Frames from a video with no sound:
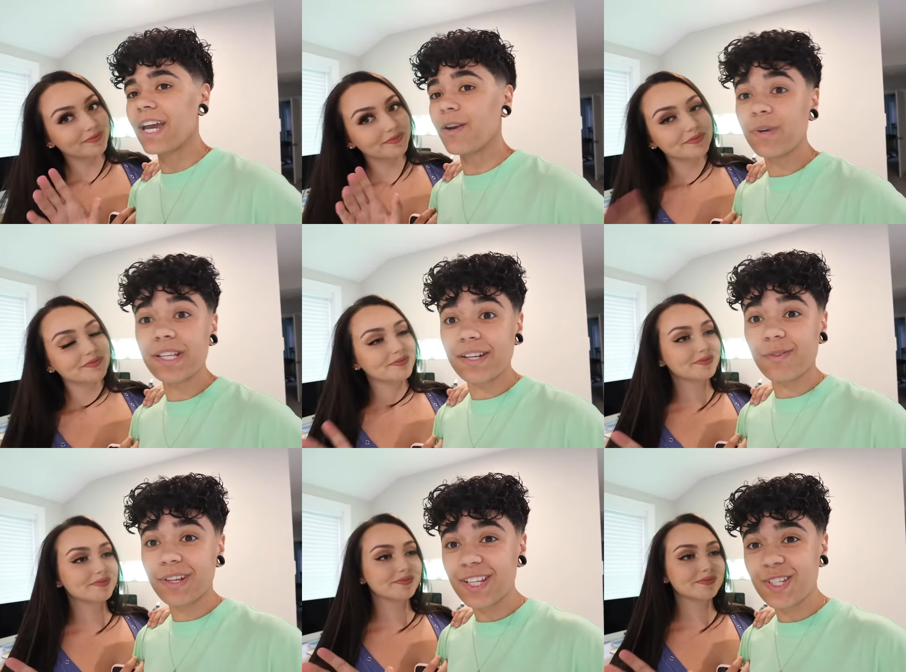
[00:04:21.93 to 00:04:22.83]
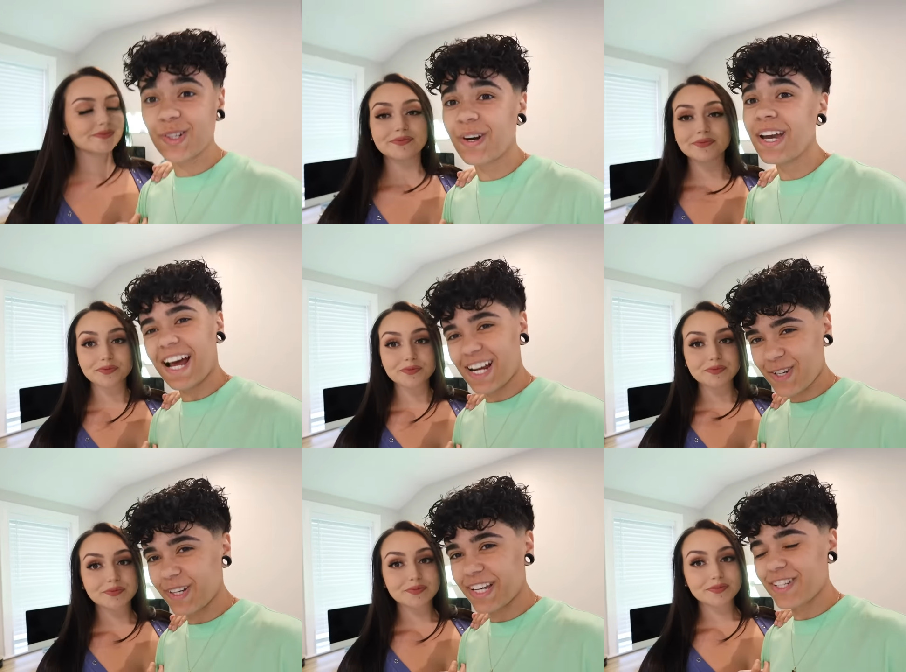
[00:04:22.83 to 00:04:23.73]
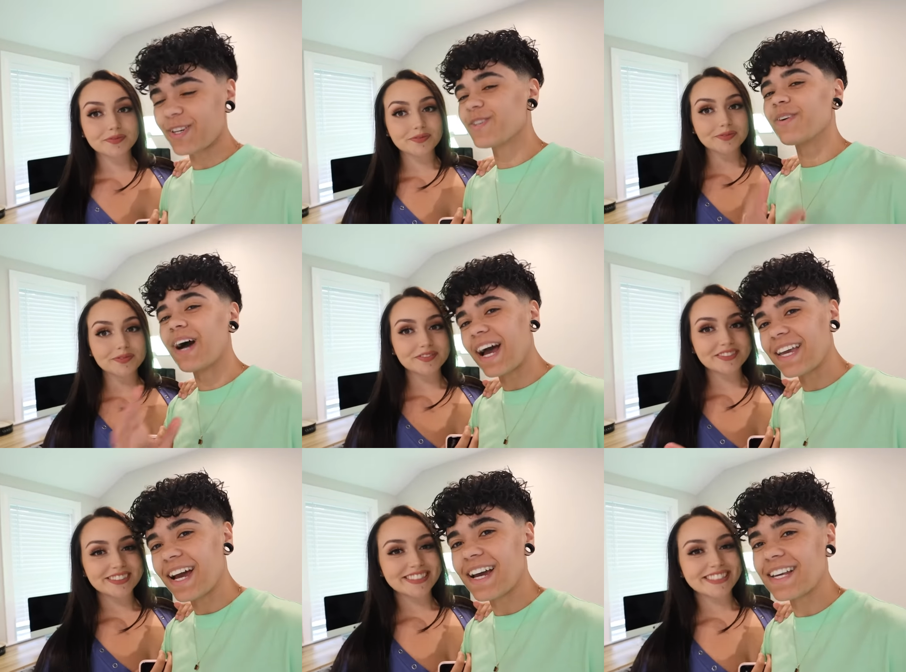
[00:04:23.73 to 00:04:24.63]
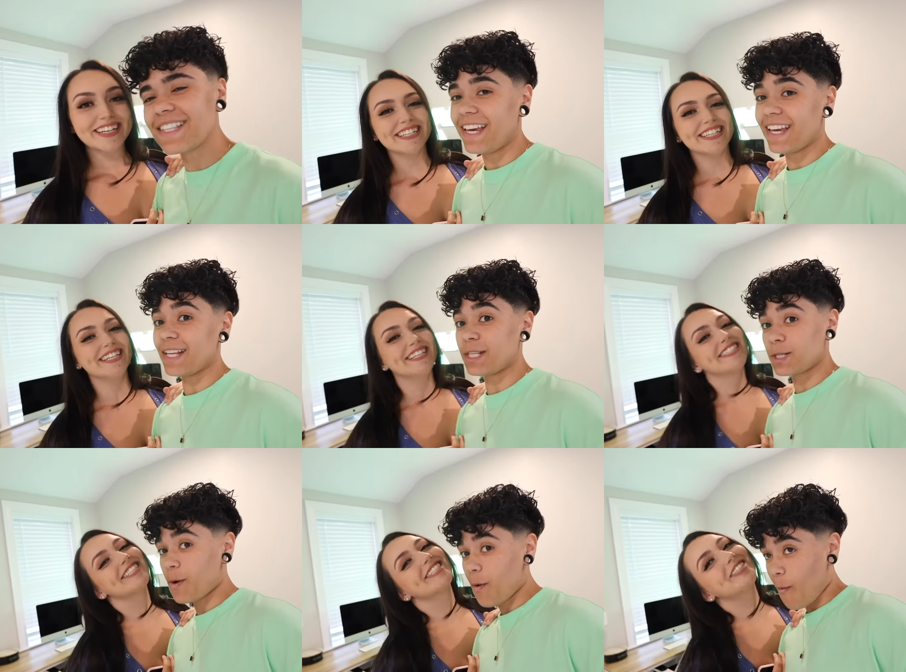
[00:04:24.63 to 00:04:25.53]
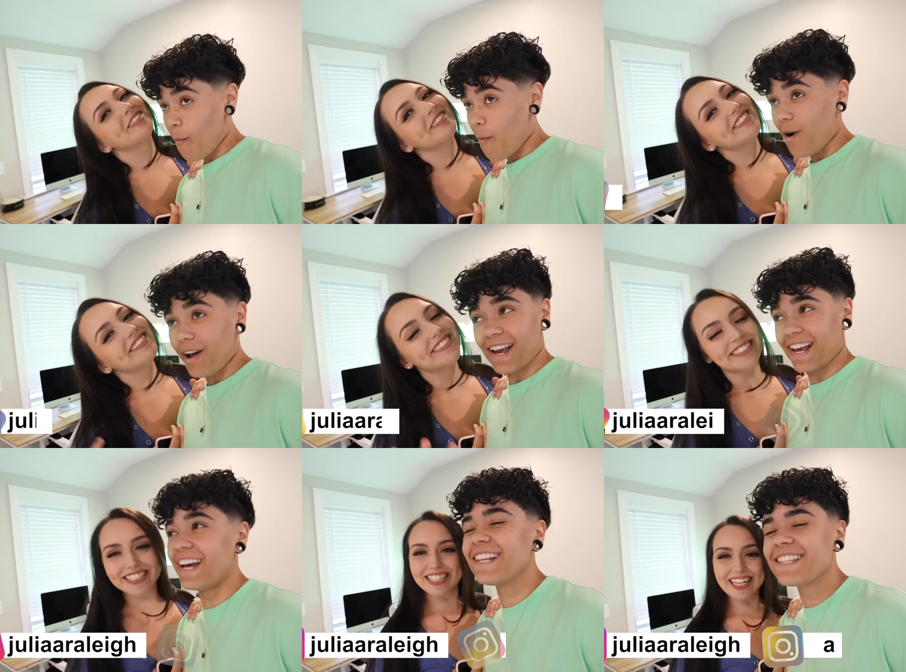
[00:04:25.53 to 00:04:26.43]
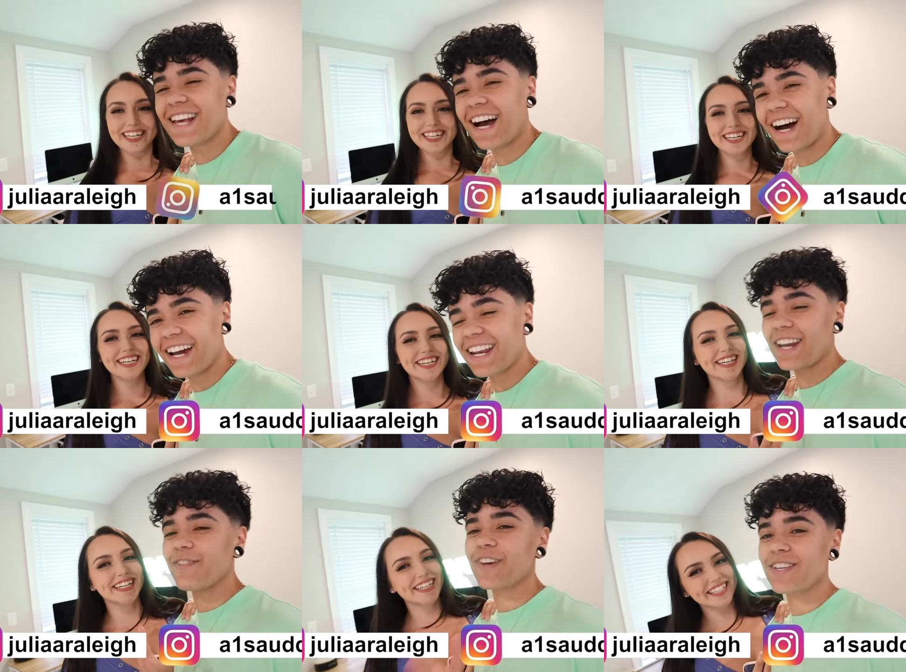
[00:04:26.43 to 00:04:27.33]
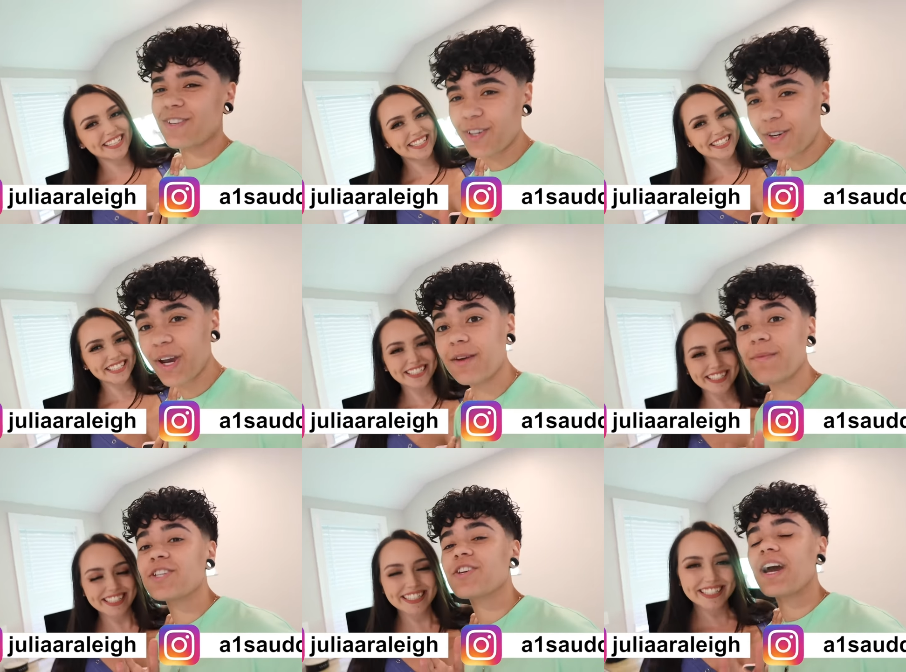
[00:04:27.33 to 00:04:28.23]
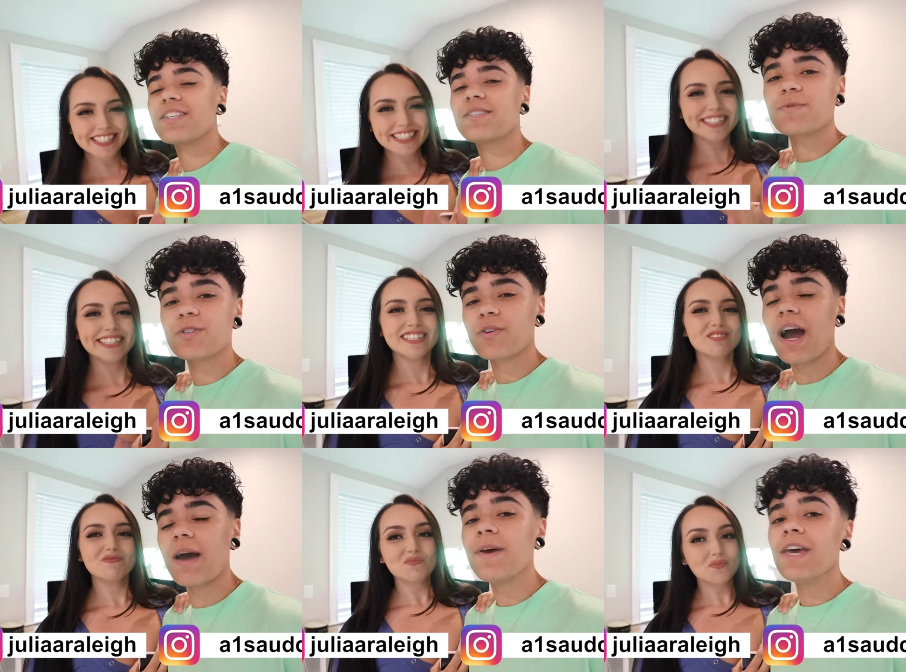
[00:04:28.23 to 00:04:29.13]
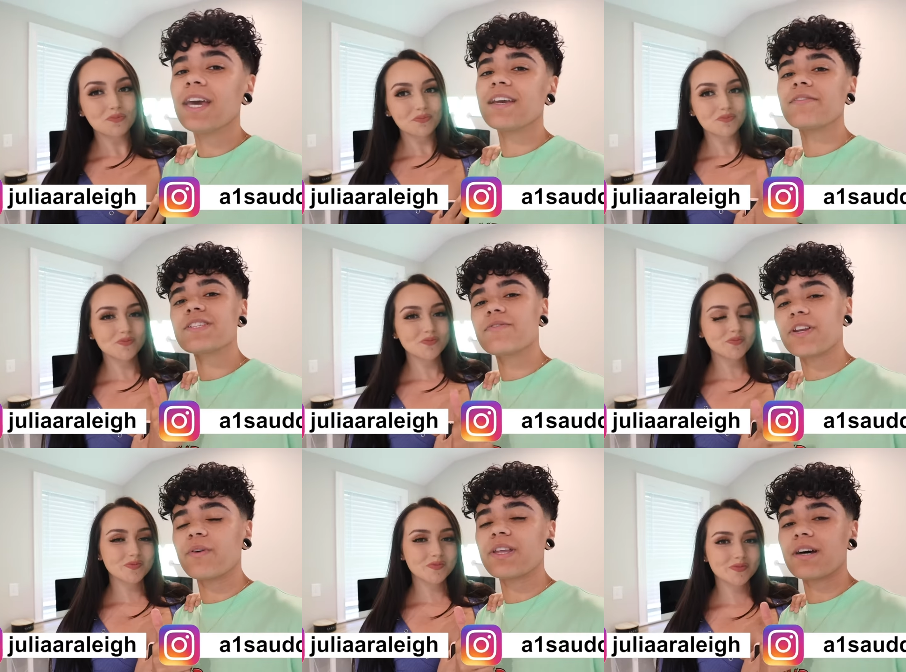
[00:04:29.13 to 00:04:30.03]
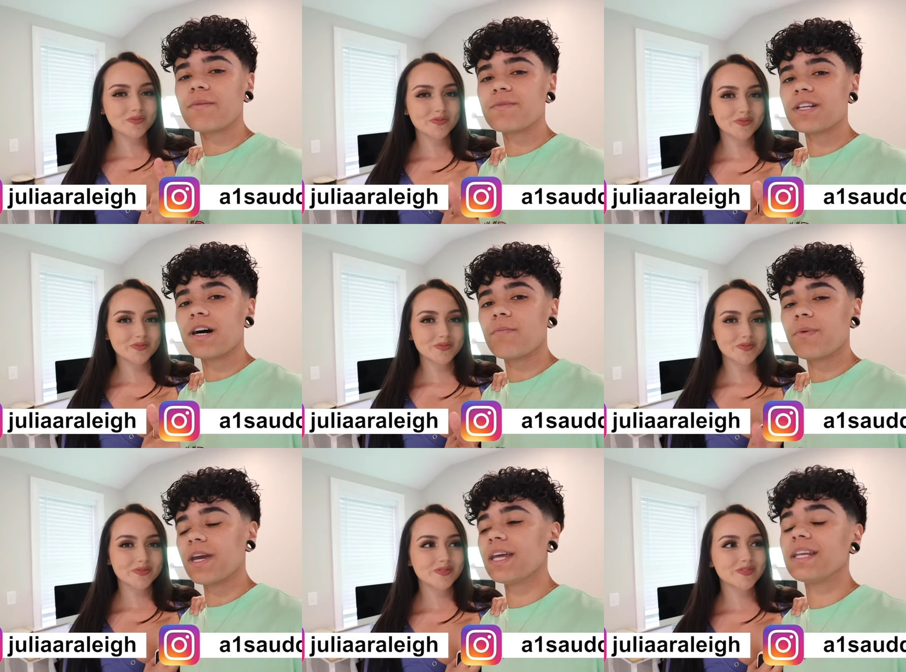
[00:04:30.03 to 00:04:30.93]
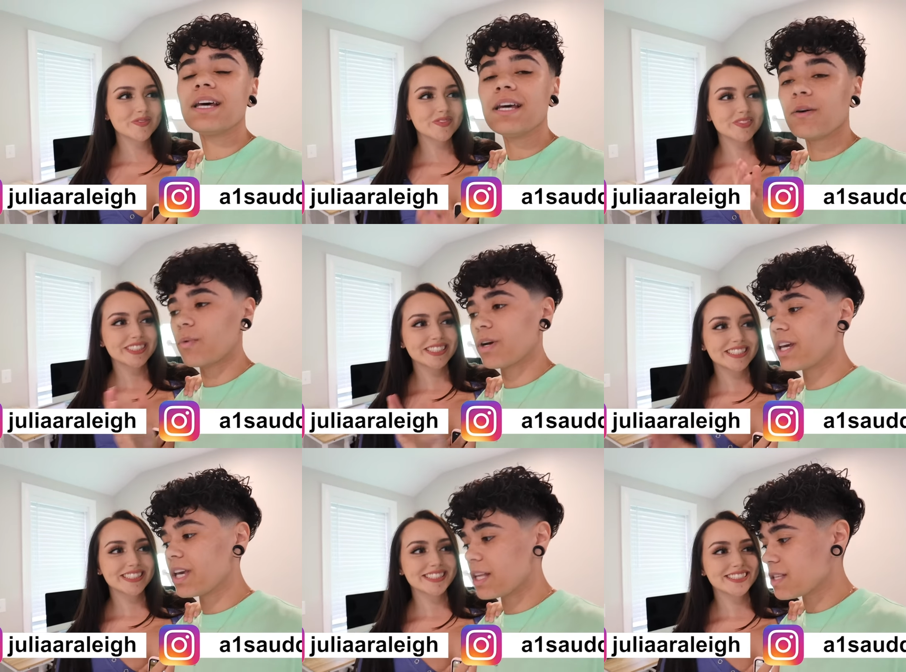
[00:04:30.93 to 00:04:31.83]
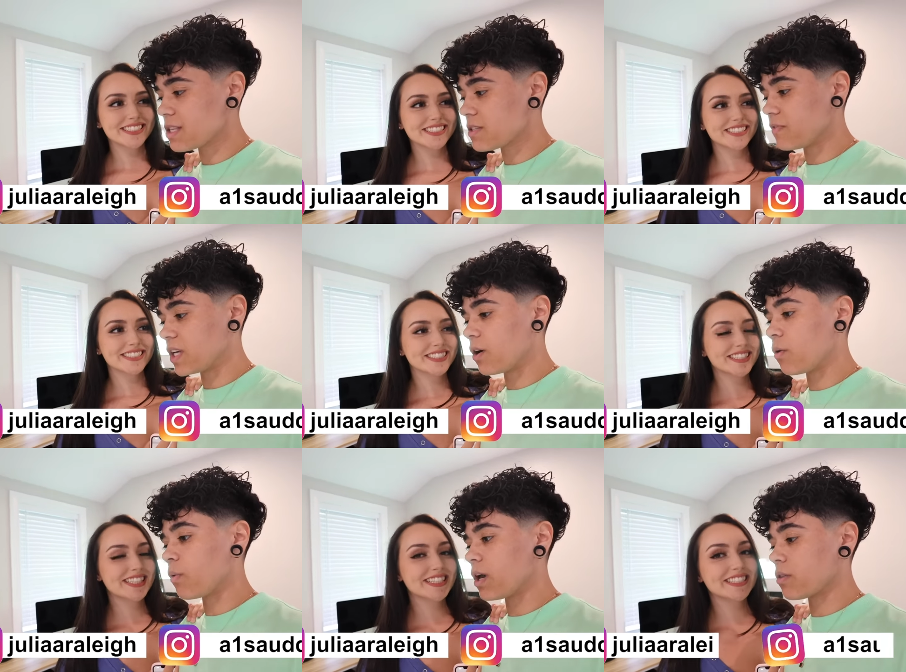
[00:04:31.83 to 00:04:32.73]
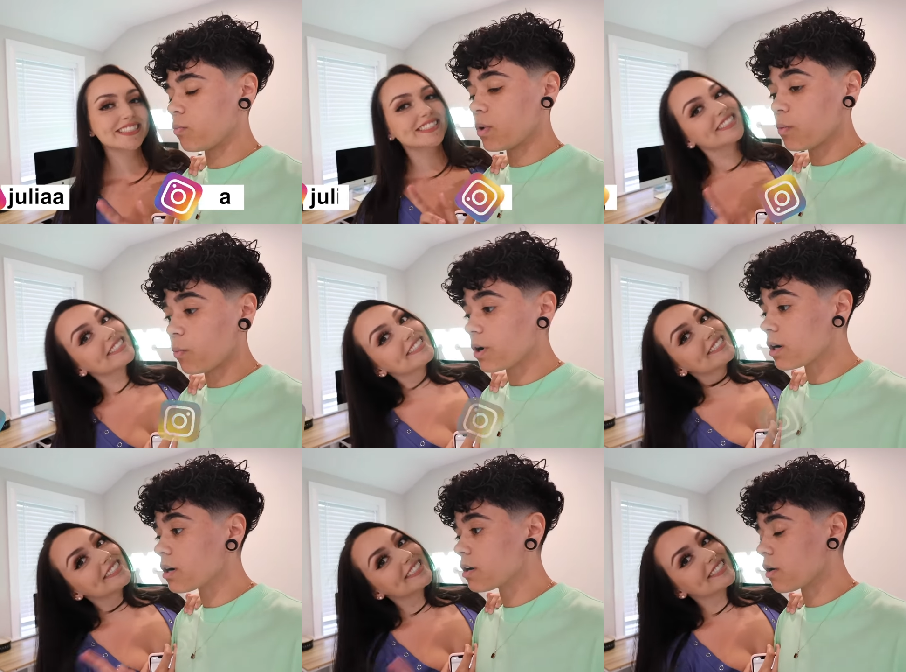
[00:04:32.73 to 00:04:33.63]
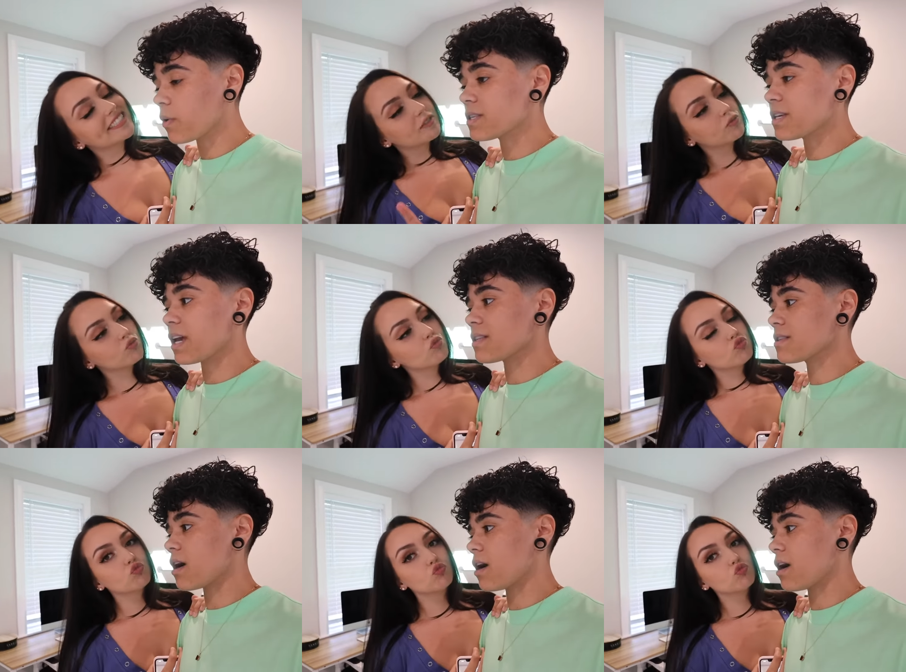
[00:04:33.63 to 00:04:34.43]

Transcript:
Speaker 1: and we didn't really do an actual intro. So hi guys, it's, it's Jules and Sod. And if you guys are new here, make sure you guys subscribe and give this video a thumbs up. And we're gonna get into this video with we were going to get